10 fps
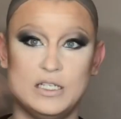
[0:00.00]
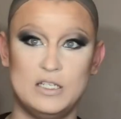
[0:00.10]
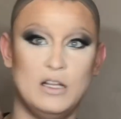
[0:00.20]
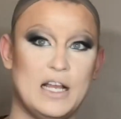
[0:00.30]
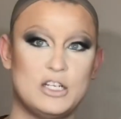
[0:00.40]
it
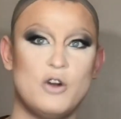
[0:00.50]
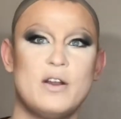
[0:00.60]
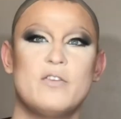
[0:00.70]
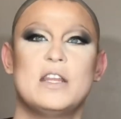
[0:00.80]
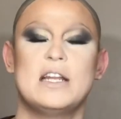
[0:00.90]
to like
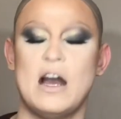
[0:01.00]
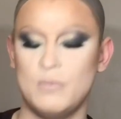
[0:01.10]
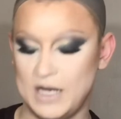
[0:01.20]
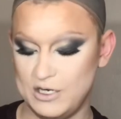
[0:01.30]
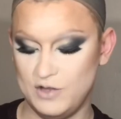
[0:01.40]
tone everything
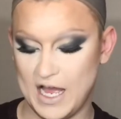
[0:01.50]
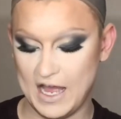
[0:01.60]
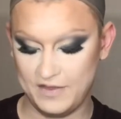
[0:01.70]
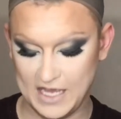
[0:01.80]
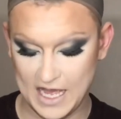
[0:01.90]
down, but I do that
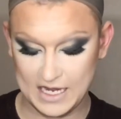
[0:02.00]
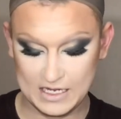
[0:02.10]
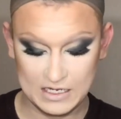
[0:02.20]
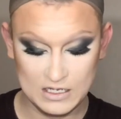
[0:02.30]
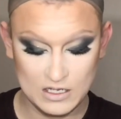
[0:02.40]
at the
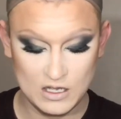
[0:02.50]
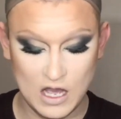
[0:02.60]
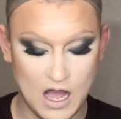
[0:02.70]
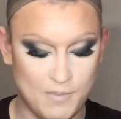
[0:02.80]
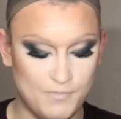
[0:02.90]
end.
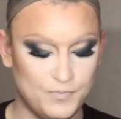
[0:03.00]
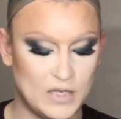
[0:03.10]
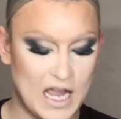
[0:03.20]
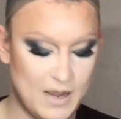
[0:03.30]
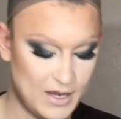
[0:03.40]

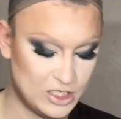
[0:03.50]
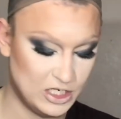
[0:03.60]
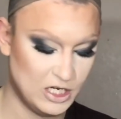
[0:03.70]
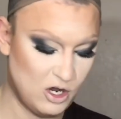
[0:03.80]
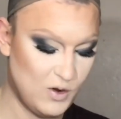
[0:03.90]
I am
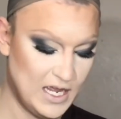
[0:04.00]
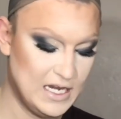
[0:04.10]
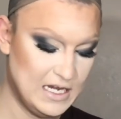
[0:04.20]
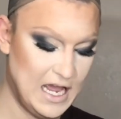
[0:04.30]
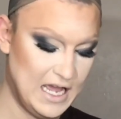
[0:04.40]
actually gonna go
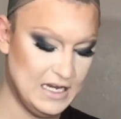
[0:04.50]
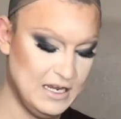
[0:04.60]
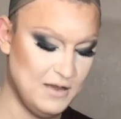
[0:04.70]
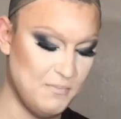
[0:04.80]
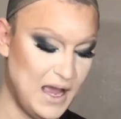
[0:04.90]
in and
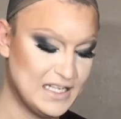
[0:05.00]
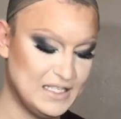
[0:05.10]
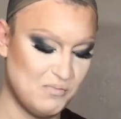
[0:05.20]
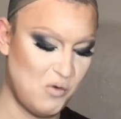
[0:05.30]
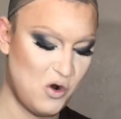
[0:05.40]
bake
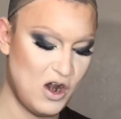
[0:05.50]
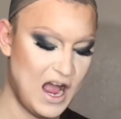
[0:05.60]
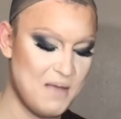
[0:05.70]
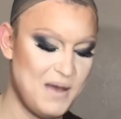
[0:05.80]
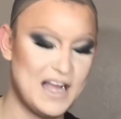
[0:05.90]
some more.
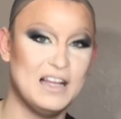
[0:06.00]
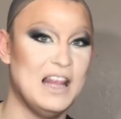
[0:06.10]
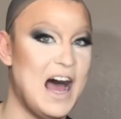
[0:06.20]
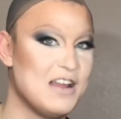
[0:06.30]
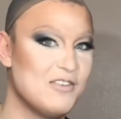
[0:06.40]
I bake a
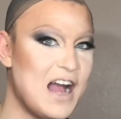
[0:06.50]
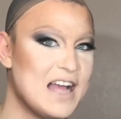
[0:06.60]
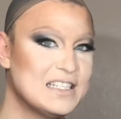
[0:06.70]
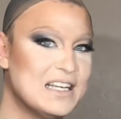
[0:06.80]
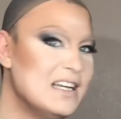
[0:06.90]
lot, you
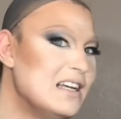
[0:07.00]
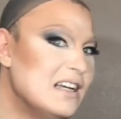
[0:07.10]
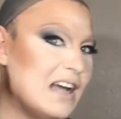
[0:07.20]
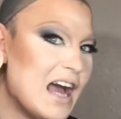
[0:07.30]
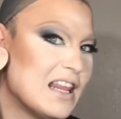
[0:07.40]
guys.
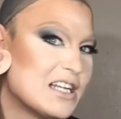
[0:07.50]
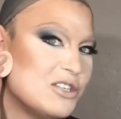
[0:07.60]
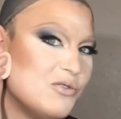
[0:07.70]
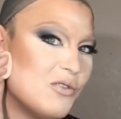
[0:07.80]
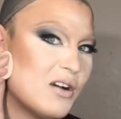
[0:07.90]
I like
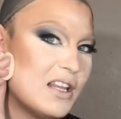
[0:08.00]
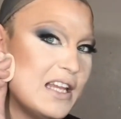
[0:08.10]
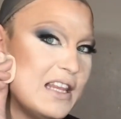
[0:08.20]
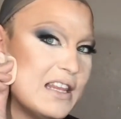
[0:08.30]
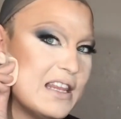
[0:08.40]
to
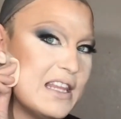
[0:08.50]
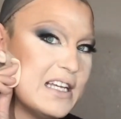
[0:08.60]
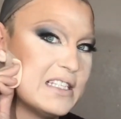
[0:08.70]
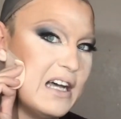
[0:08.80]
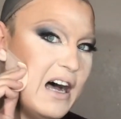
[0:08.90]
clean
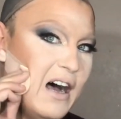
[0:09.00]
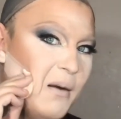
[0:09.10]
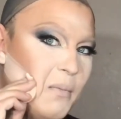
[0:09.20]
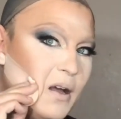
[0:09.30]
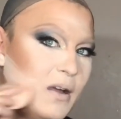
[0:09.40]
this
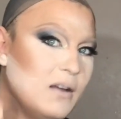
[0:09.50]
up